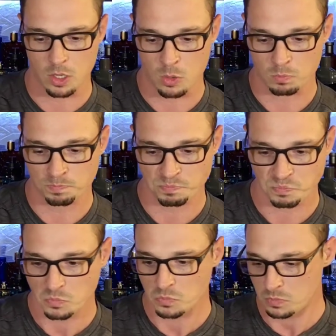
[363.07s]
L'Homme,
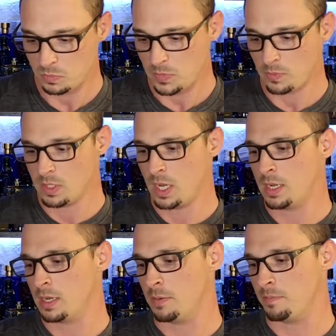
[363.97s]

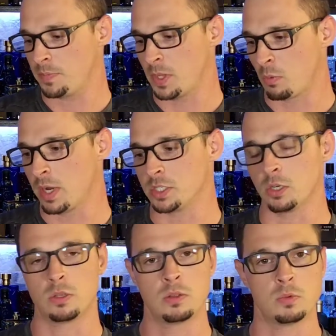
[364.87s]
um, the
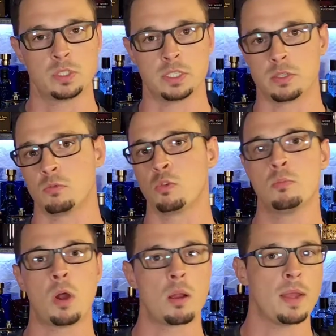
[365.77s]
original, which is
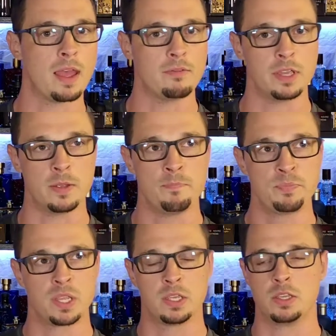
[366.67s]
rhubarb heavy.
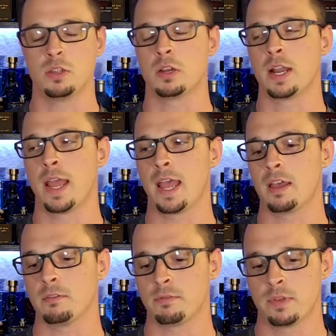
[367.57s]
You're gonna
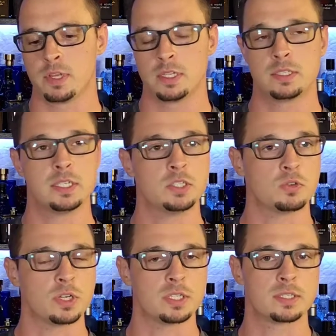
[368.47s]
have
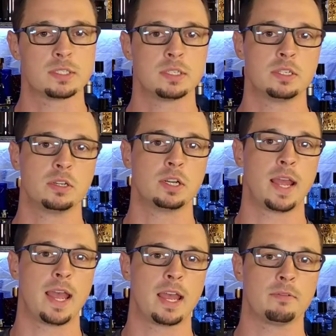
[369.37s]
citrus. You're gonna
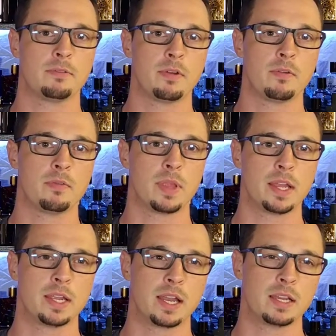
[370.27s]
have
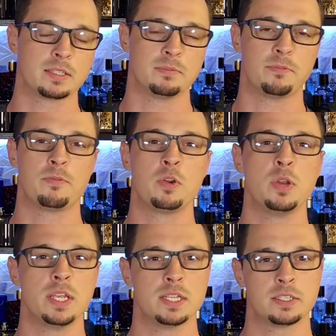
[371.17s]
like uh, some
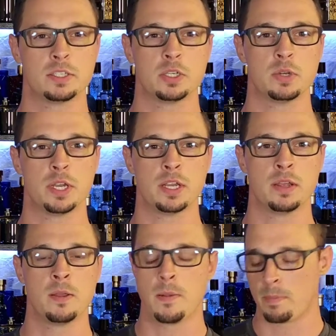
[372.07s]
fruitiness to it,
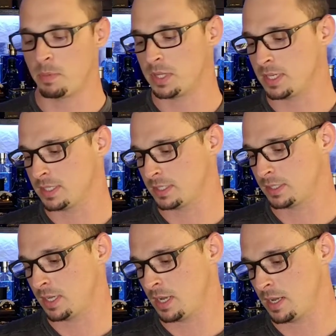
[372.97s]
but this
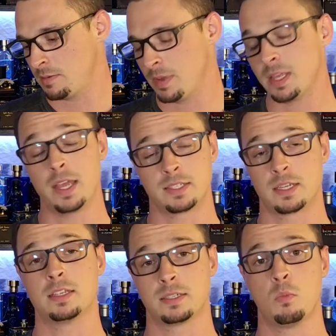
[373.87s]
uh, and, and
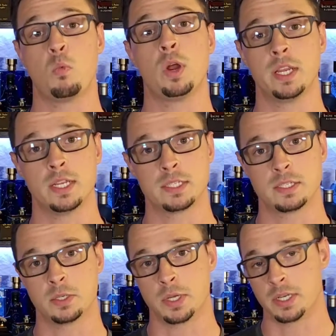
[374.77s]
some woodiness
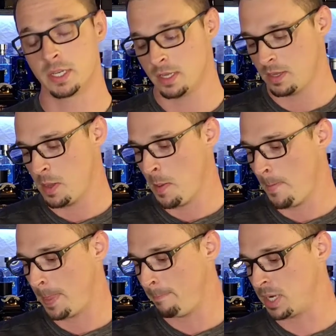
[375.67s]
to it.
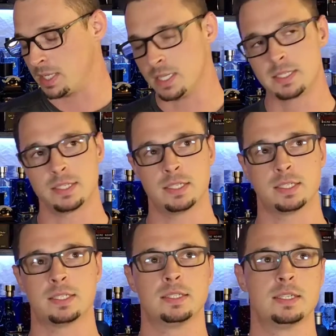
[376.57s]
But this
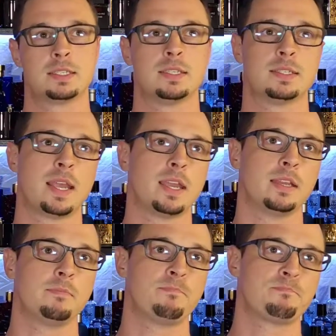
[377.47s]
is this is a